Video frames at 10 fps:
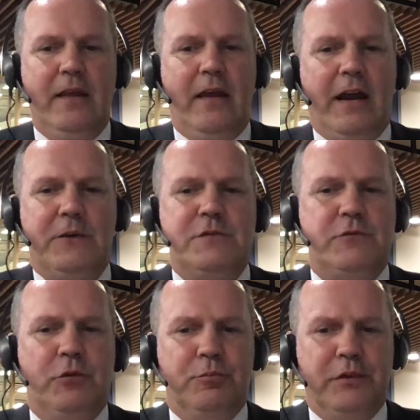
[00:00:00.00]
And it was
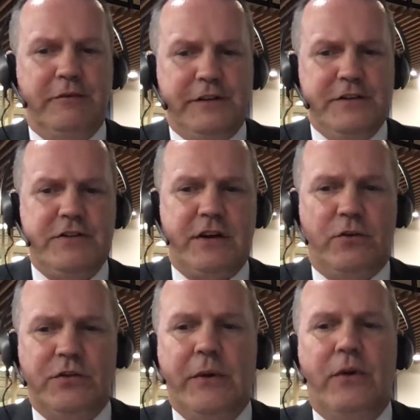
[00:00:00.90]
a real privilege and
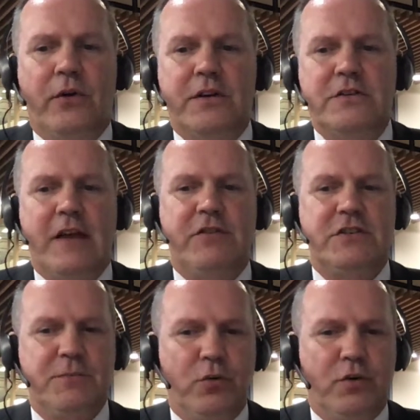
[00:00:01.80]
also an honour to have the
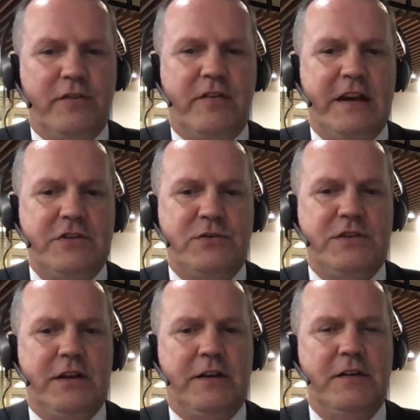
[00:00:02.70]
support of the National
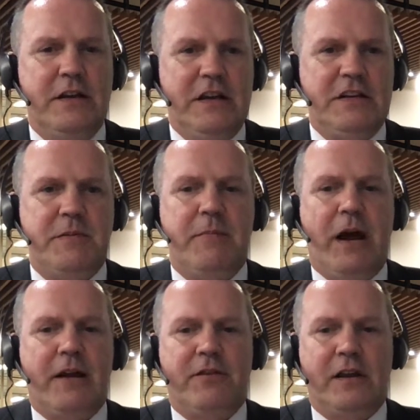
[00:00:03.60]
Centre to be
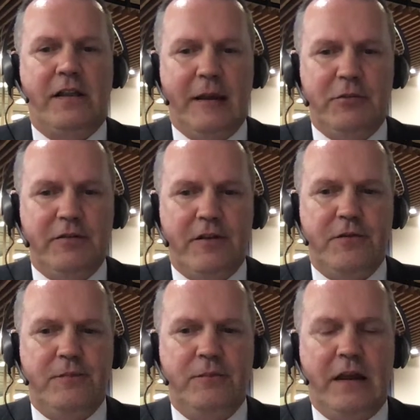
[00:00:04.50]
part of a collaborative
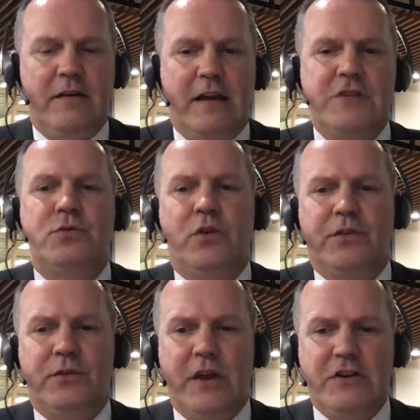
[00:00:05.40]
effort and national
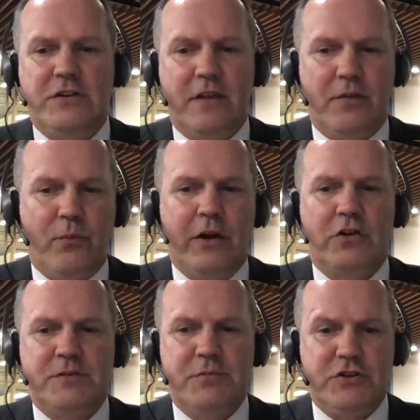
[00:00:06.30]
consultation that went
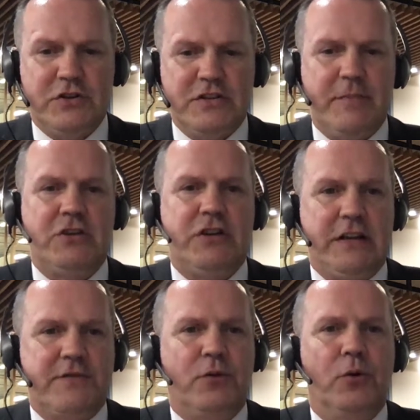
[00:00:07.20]
on to produce the best
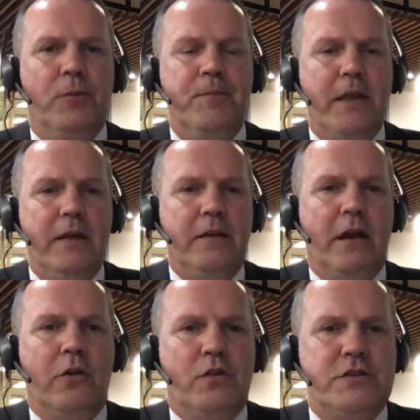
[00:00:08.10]
chance for all,
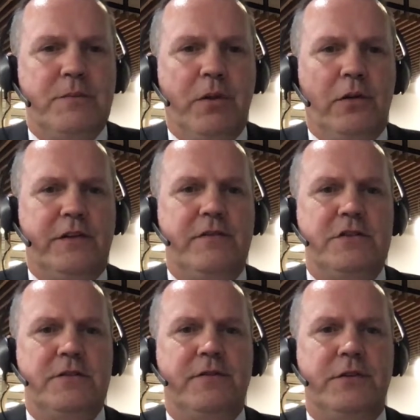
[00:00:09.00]
a long-term policy
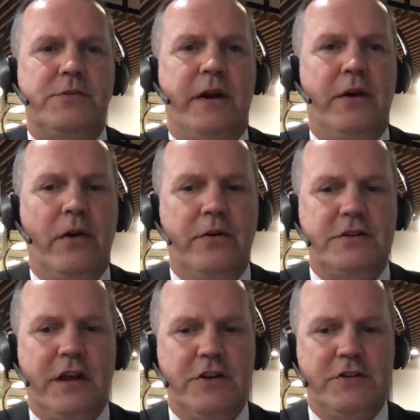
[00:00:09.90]
vision for Australian higher
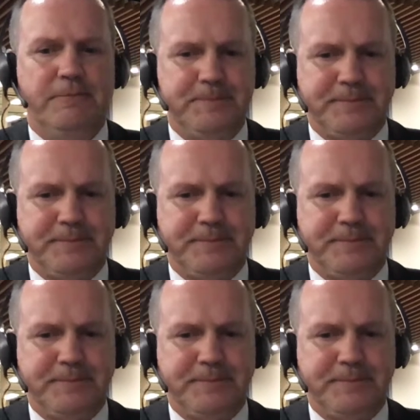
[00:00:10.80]
education.